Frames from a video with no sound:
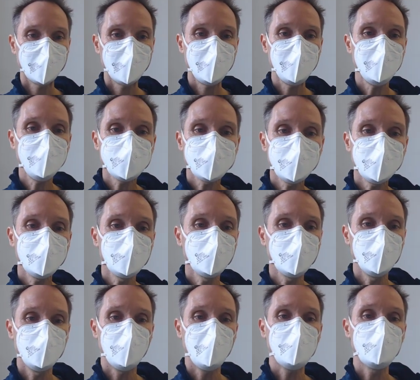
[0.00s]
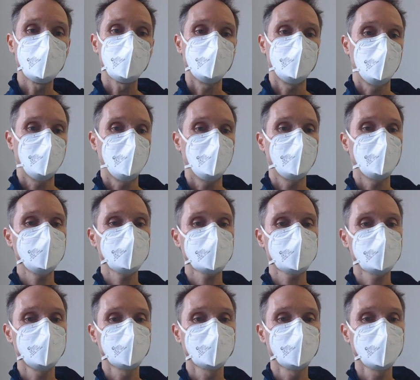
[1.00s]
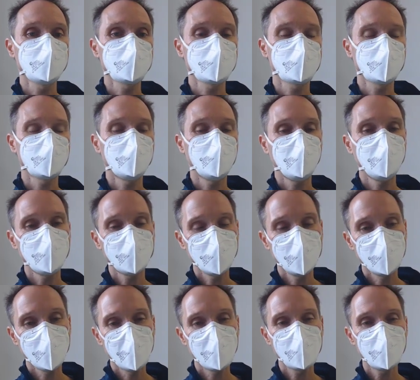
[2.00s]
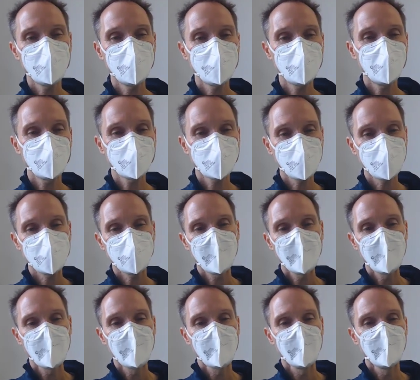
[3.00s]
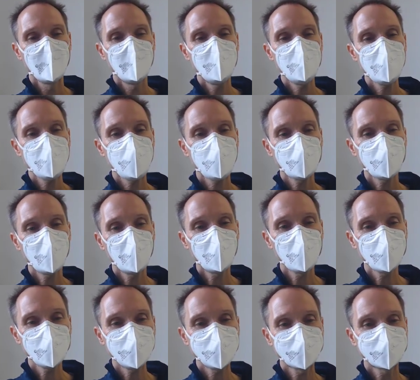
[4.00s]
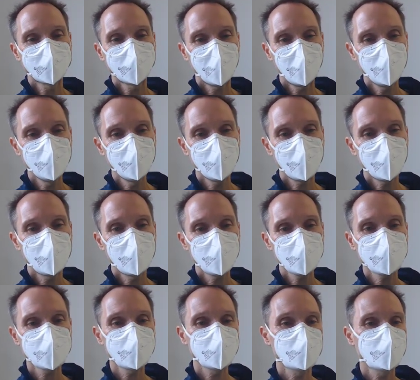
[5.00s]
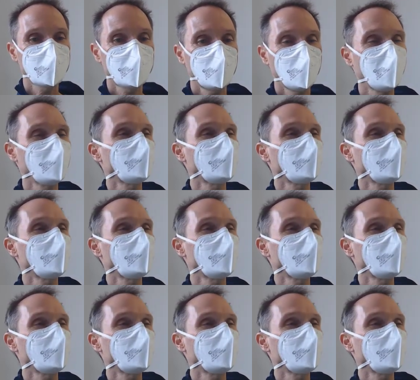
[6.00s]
easily remember this syntax by remembering, okay, we have already done this square